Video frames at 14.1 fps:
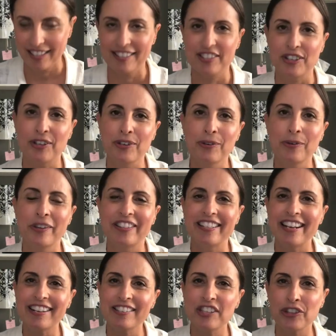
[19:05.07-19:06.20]
So the
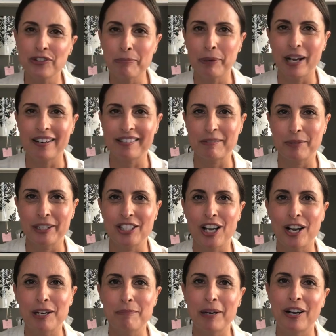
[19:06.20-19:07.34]
next three products I'm going to
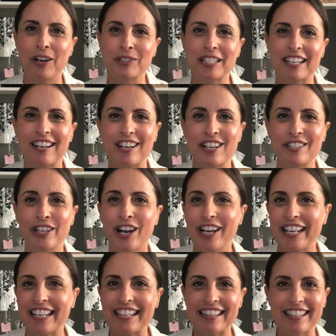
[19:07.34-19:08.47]
talk about are not
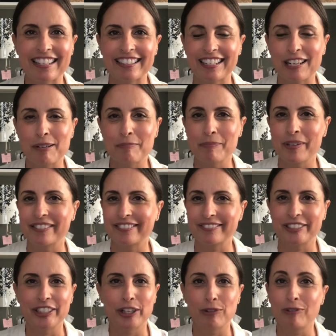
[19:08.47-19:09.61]
anything that I'm,
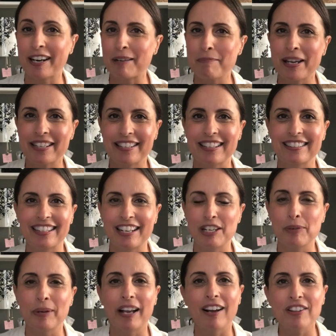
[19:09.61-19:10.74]
you know, recommending that
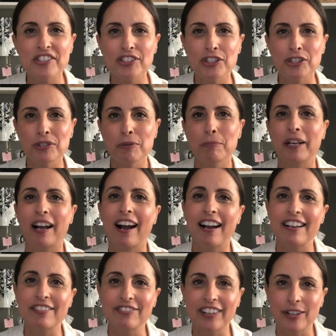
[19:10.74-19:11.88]
anyone else do, but I
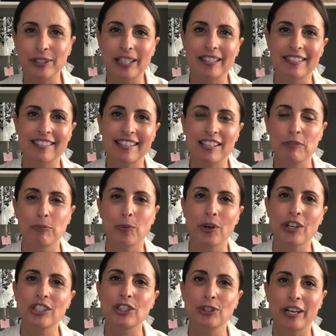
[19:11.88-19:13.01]
have found that this has
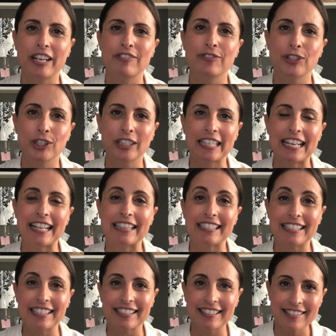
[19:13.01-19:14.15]
worked great for cleaning the
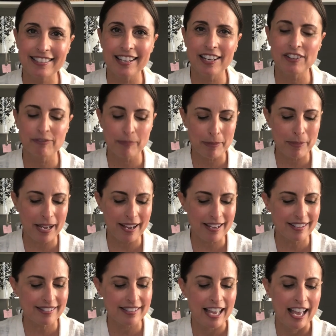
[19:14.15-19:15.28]
inside of my
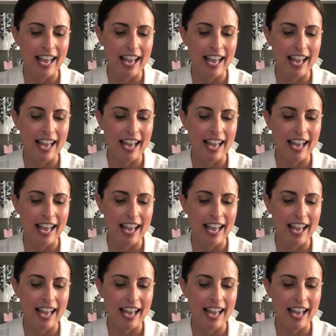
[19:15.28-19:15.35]
bags.